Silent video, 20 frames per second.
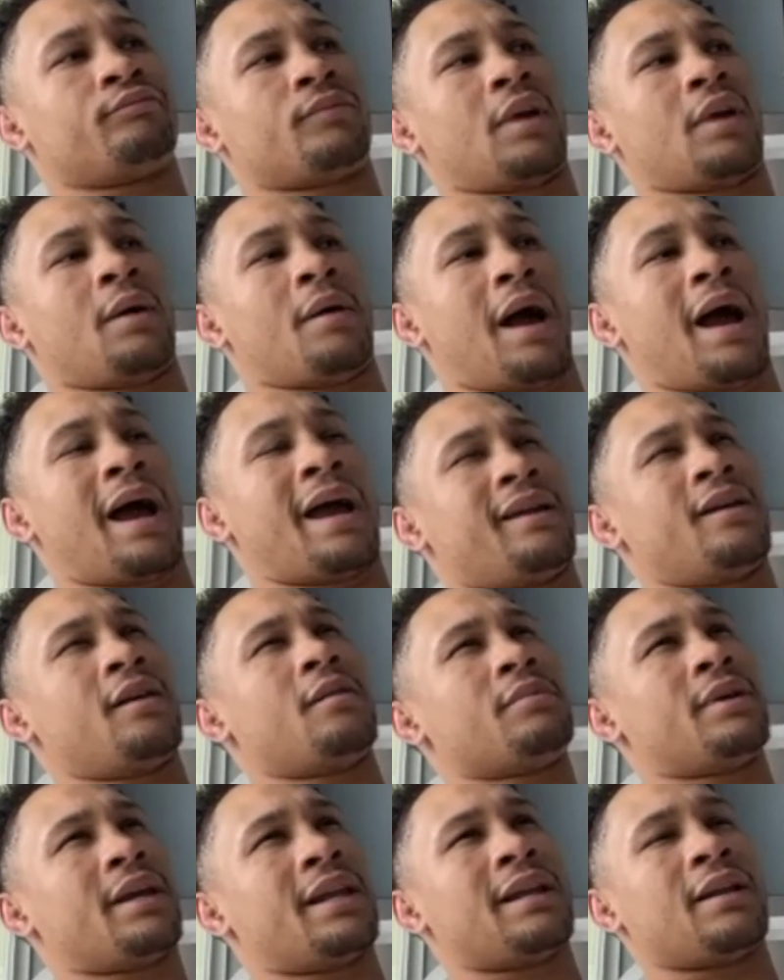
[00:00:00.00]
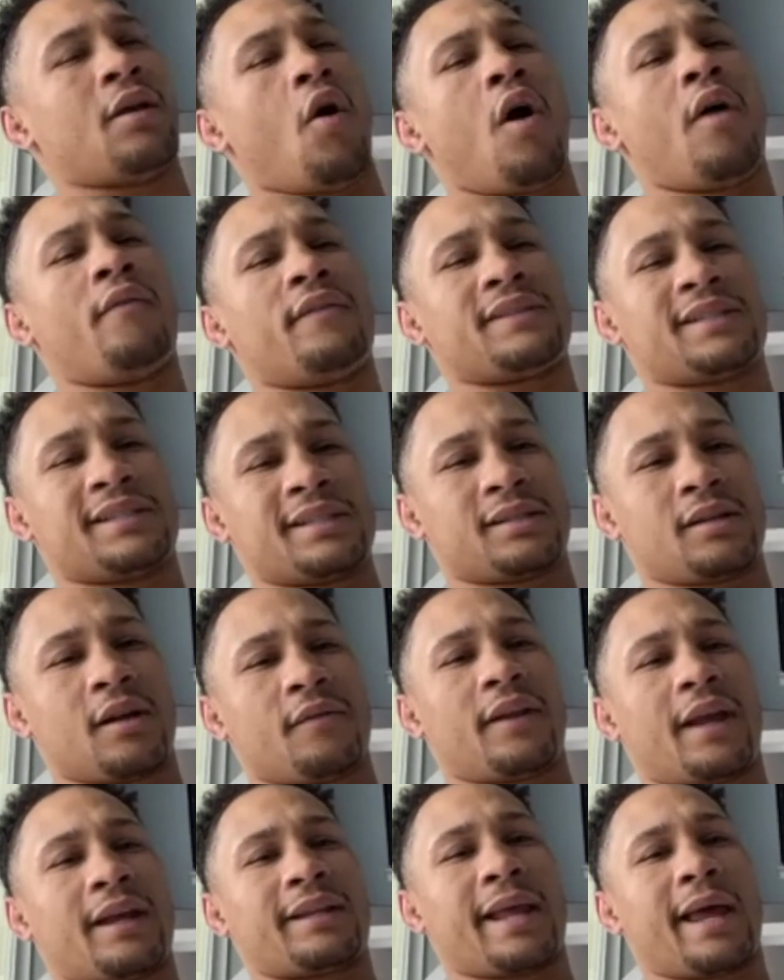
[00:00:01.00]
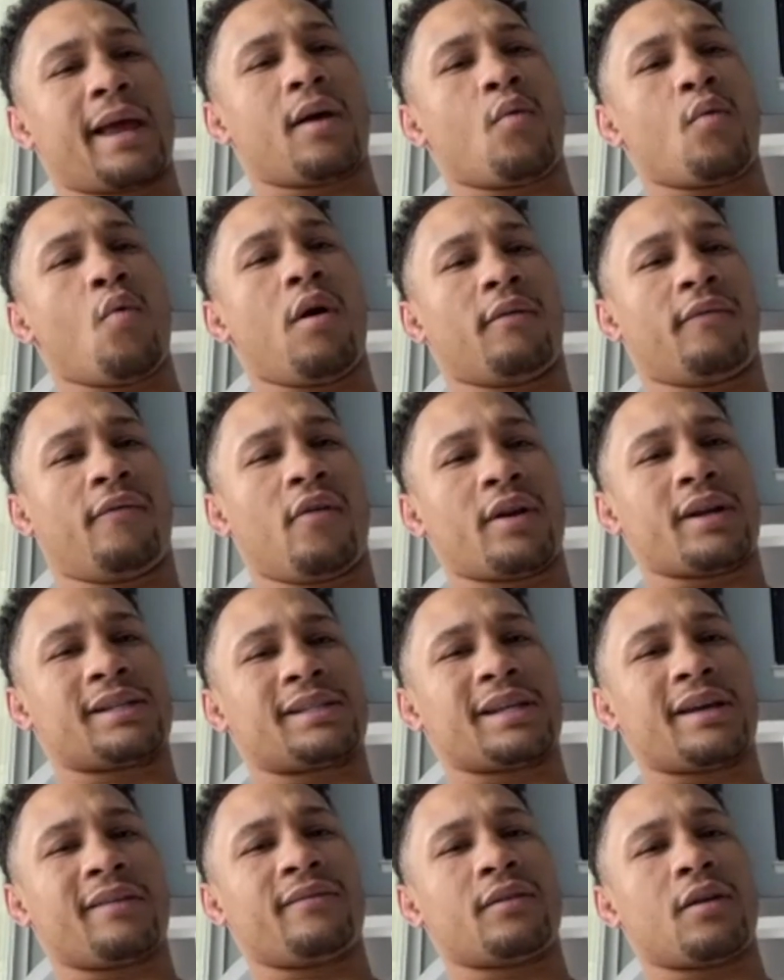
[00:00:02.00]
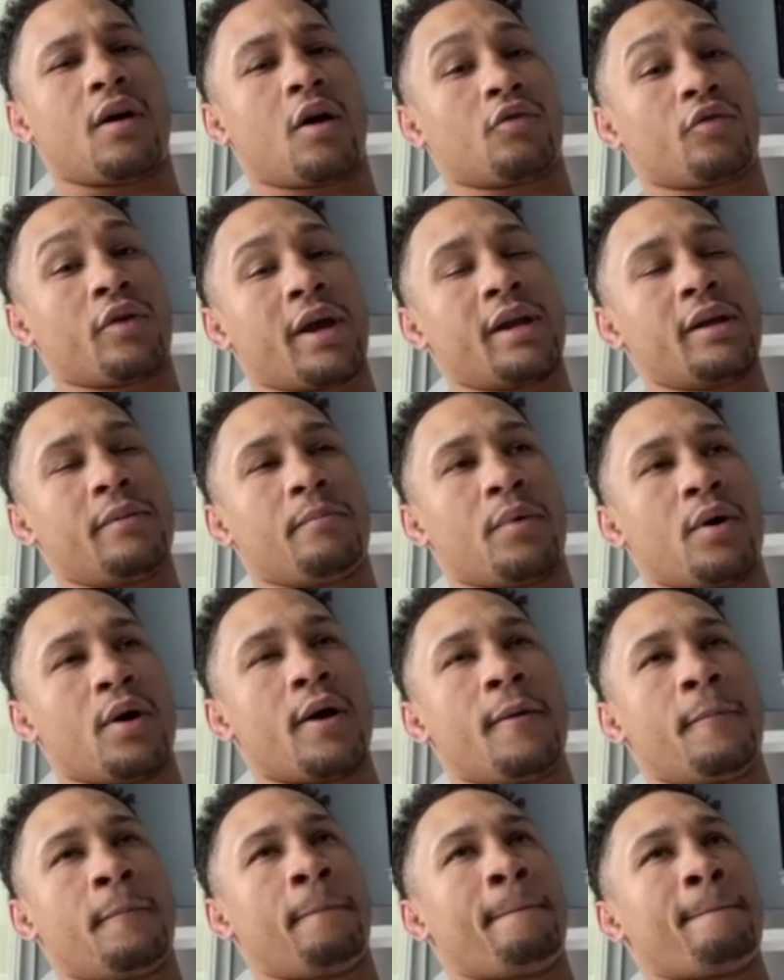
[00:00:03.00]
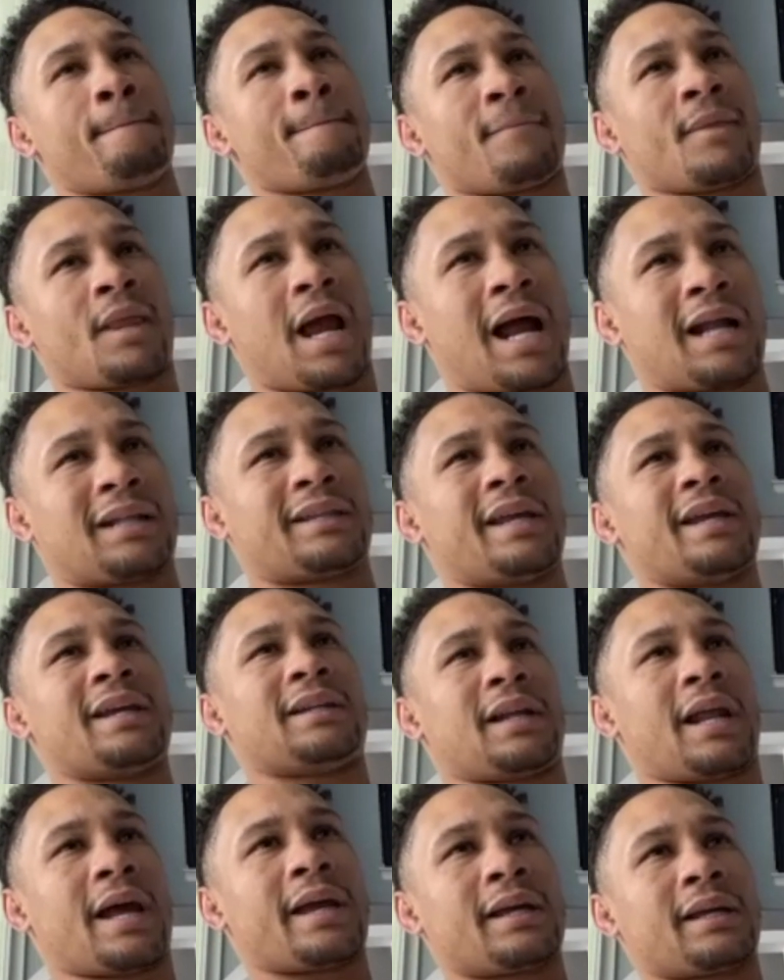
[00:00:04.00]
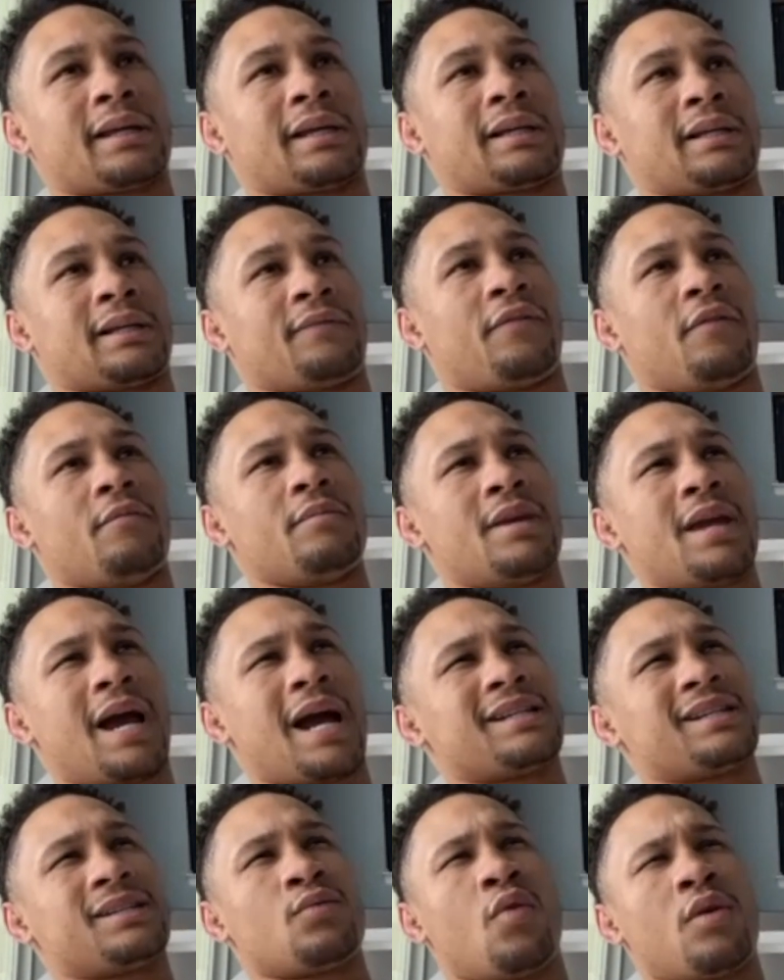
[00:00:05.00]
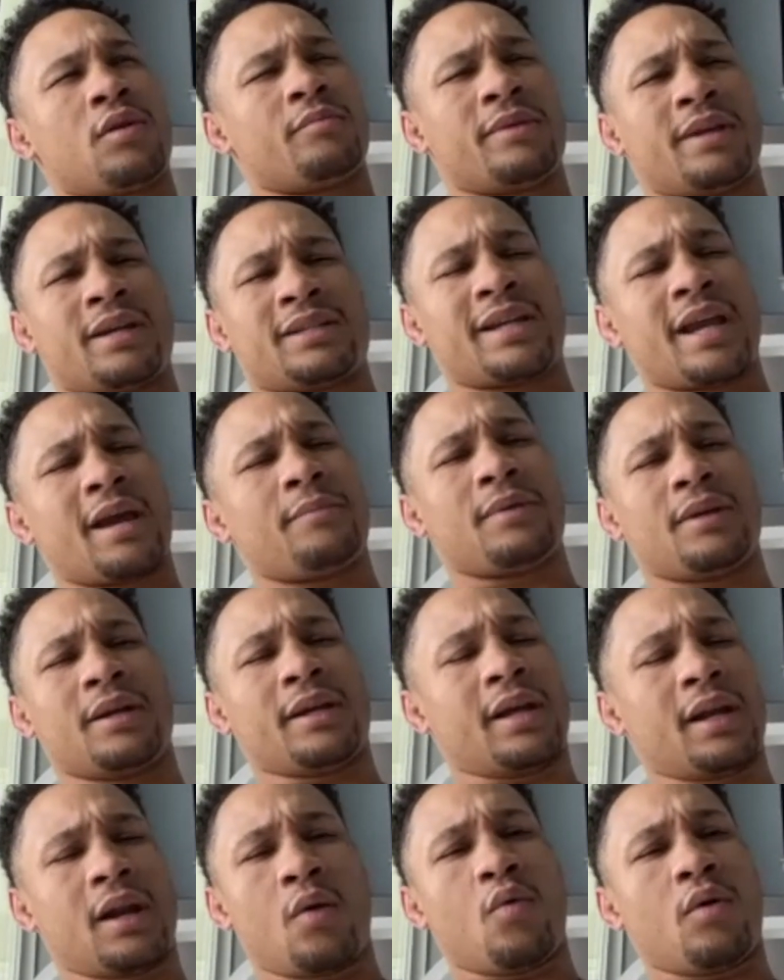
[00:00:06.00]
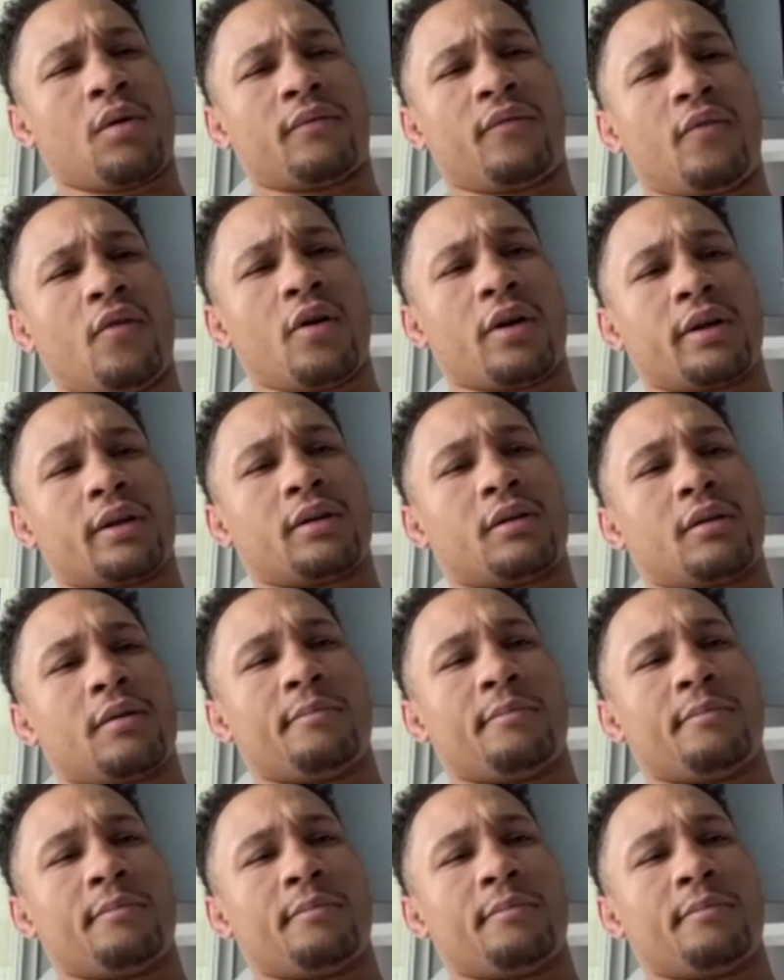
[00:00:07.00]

I, I am getting offers and stuff like that at one forty-seven already. But I think, like, for me, I just want to be a champion again at one forty.